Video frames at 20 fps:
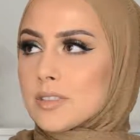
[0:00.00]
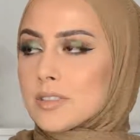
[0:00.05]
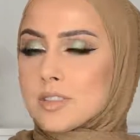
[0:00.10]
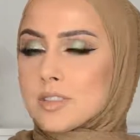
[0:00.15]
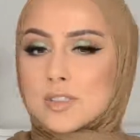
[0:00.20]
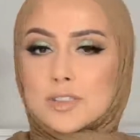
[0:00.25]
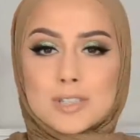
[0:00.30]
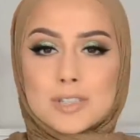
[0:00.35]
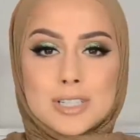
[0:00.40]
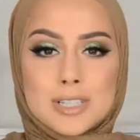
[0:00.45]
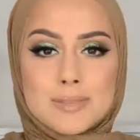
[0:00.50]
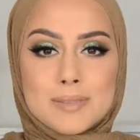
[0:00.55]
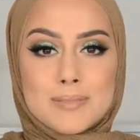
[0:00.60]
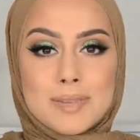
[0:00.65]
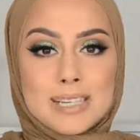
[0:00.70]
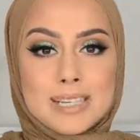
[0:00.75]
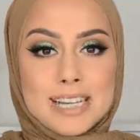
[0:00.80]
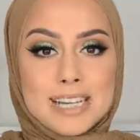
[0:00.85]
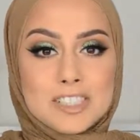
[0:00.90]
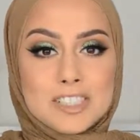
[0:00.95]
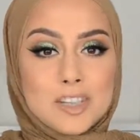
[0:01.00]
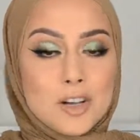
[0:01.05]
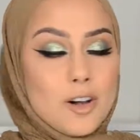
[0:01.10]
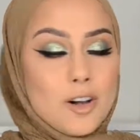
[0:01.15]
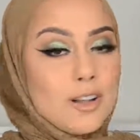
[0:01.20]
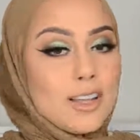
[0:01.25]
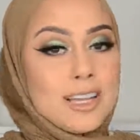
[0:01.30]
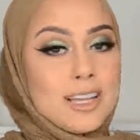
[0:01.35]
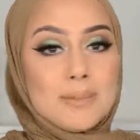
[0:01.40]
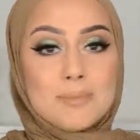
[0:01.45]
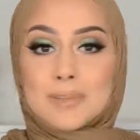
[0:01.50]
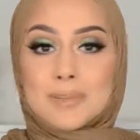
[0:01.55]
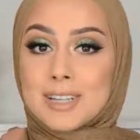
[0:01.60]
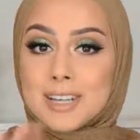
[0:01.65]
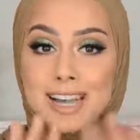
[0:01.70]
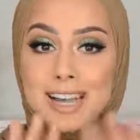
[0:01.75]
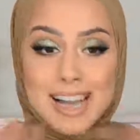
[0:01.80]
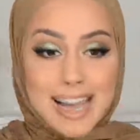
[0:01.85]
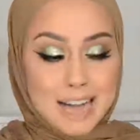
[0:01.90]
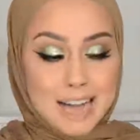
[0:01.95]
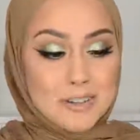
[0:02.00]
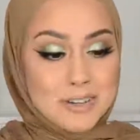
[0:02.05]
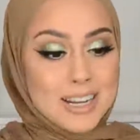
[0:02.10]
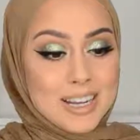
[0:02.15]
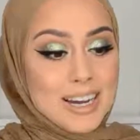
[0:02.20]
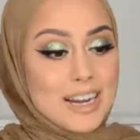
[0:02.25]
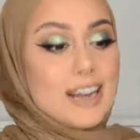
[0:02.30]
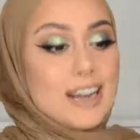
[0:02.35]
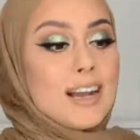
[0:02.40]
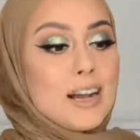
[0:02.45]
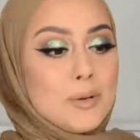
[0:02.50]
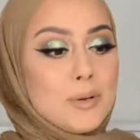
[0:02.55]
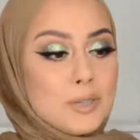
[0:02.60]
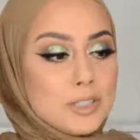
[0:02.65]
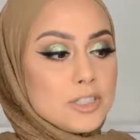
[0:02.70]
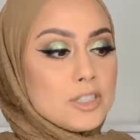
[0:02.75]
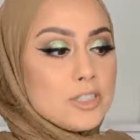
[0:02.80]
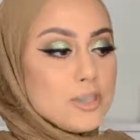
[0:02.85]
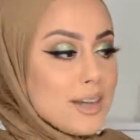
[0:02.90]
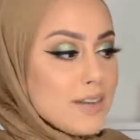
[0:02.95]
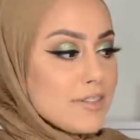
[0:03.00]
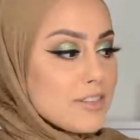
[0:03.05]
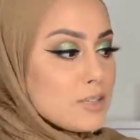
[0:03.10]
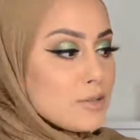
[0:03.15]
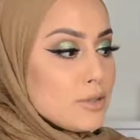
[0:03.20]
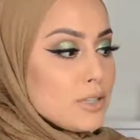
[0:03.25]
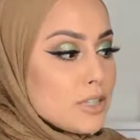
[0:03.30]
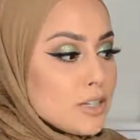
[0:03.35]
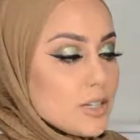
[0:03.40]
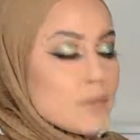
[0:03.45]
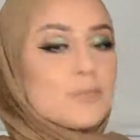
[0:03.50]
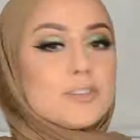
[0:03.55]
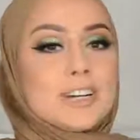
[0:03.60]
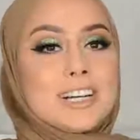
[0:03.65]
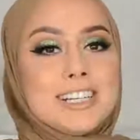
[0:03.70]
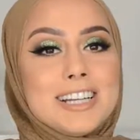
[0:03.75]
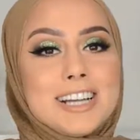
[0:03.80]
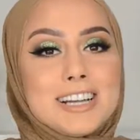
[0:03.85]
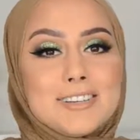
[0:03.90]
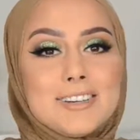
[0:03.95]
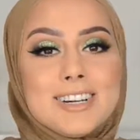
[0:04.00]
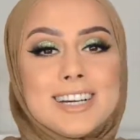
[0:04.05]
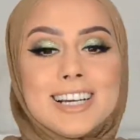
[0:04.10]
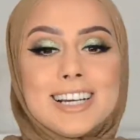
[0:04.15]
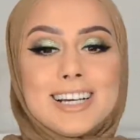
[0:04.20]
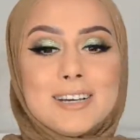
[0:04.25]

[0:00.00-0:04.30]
Sorry, my dad is calling, but I don't care. I want to have this video up right now.